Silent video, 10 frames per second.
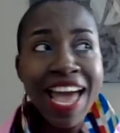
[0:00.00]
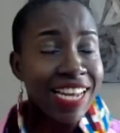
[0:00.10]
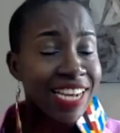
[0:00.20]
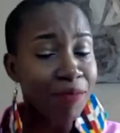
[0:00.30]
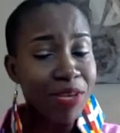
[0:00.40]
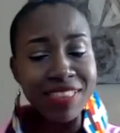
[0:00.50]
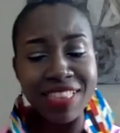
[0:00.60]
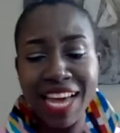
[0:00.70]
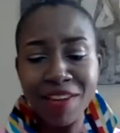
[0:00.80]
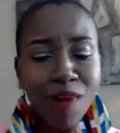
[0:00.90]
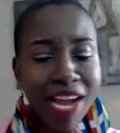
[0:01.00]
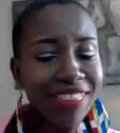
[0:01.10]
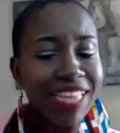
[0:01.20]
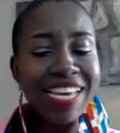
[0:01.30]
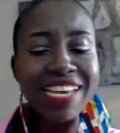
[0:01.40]
And I mean, that
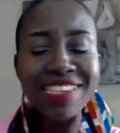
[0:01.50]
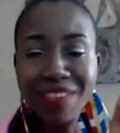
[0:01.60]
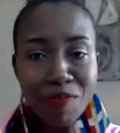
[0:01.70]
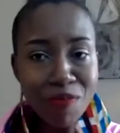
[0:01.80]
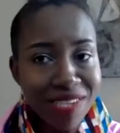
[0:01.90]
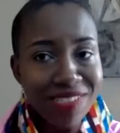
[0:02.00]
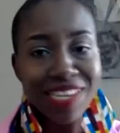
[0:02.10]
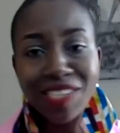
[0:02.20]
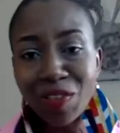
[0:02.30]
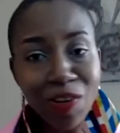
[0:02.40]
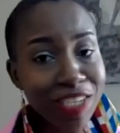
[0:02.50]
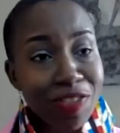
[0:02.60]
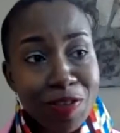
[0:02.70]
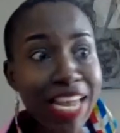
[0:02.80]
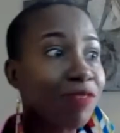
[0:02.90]
right there is a message on
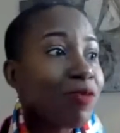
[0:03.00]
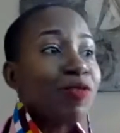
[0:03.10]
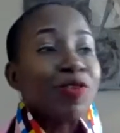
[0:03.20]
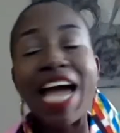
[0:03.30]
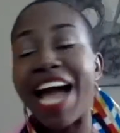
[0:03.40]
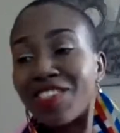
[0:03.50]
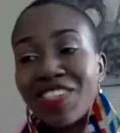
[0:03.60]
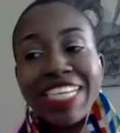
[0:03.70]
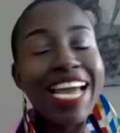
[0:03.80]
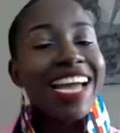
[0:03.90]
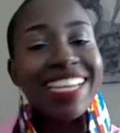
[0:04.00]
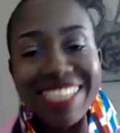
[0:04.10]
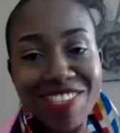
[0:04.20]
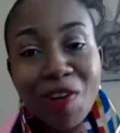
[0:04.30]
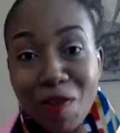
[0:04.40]
its own. Like, we could actually end
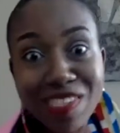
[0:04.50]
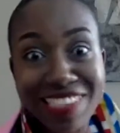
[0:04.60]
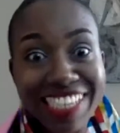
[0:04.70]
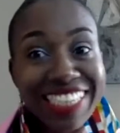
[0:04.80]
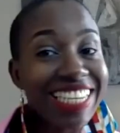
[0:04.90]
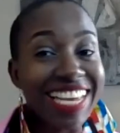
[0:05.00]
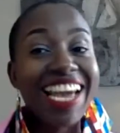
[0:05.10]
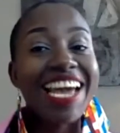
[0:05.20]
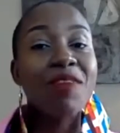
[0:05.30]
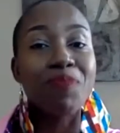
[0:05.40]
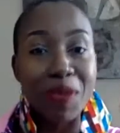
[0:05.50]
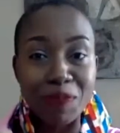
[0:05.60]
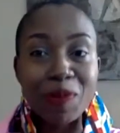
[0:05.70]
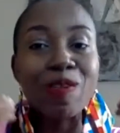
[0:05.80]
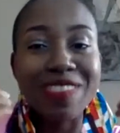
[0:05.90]
this conversation here and
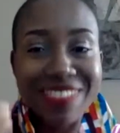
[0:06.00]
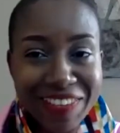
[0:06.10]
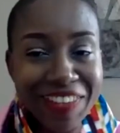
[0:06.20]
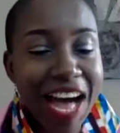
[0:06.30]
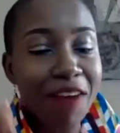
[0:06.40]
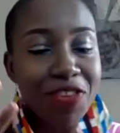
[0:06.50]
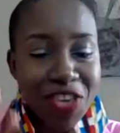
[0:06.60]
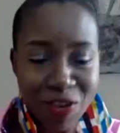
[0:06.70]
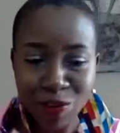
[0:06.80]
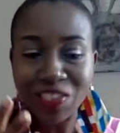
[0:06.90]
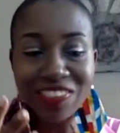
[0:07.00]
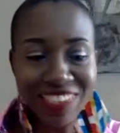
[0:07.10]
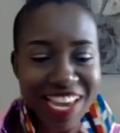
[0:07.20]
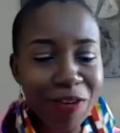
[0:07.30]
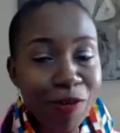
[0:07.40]
people will still have huge
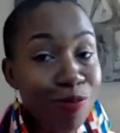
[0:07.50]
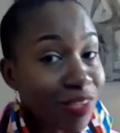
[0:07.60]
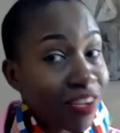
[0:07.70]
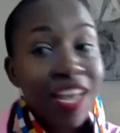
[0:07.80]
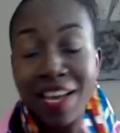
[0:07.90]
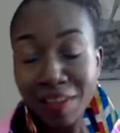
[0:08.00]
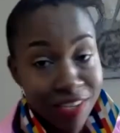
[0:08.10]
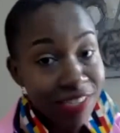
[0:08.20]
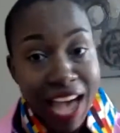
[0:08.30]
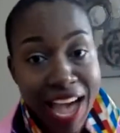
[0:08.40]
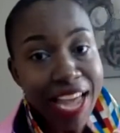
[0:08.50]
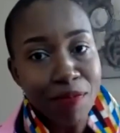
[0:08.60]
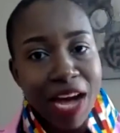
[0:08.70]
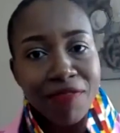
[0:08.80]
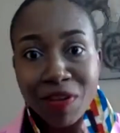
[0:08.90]
take homes, because I am
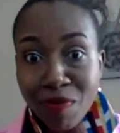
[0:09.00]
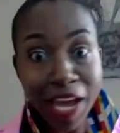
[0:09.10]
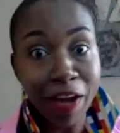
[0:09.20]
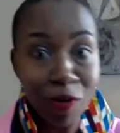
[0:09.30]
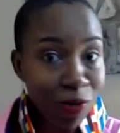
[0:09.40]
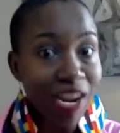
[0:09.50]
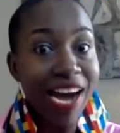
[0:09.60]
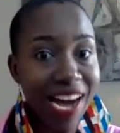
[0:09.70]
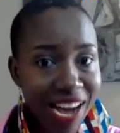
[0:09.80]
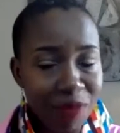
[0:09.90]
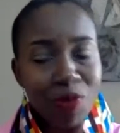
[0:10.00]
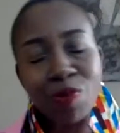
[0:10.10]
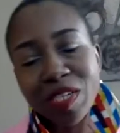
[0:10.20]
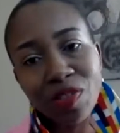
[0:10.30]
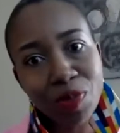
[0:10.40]
having my own aha
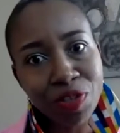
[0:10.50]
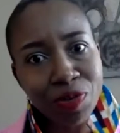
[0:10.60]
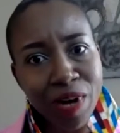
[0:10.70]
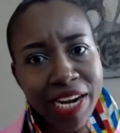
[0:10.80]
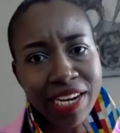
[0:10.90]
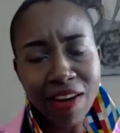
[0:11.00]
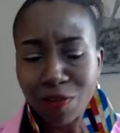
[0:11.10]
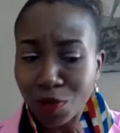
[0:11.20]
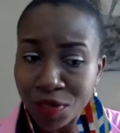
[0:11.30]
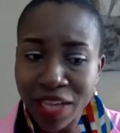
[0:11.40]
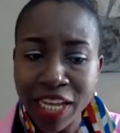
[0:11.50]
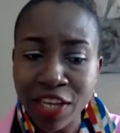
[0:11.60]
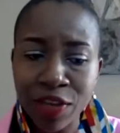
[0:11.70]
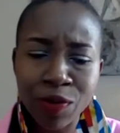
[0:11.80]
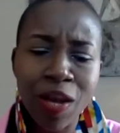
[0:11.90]
moment with you right now. So
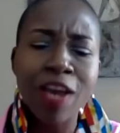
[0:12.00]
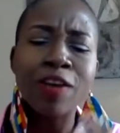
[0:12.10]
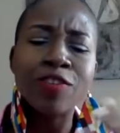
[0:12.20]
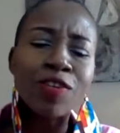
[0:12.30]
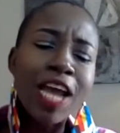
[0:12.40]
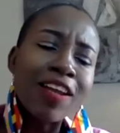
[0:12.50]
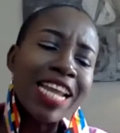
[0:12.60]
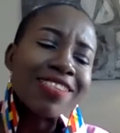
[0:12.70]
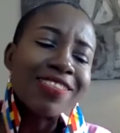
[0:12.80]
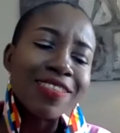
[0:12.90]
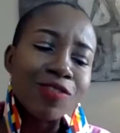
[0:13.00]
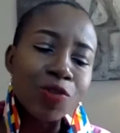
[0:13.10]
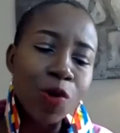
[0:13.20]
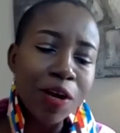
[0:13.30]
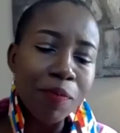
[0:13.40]
thank you. So now let's
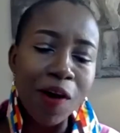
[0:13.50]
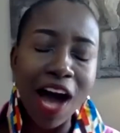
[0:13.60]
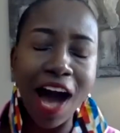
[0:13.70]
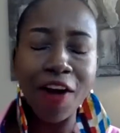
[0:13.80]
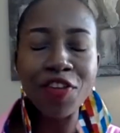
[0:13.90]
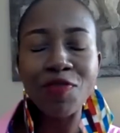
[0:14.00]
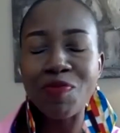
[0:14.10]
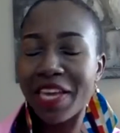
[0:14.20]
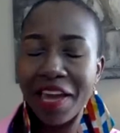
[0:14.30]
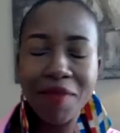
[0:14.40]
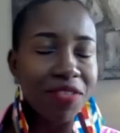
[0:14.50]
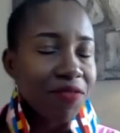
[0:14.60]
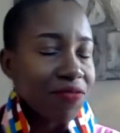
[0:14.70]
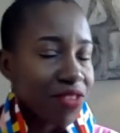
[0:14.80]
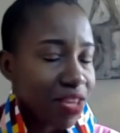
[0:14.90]
talk about how you became the
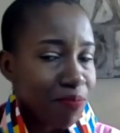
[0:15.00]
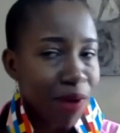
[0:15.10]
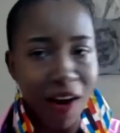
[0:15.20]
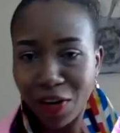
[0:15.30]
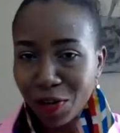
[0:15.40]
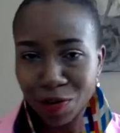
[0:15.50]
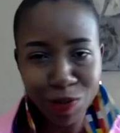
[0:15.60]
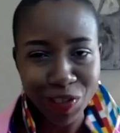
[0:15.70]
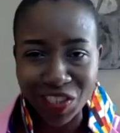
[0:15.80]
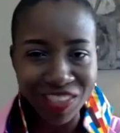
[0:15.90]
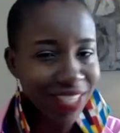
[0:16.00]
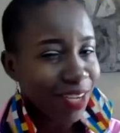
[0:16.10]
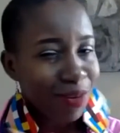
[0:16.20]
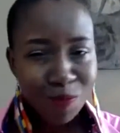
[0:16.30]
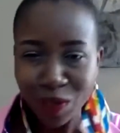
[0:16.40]
VPower Coach.
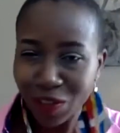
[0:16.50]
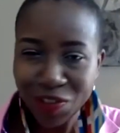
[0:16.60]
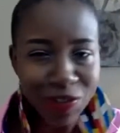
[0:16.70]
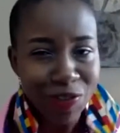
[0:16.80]
What's your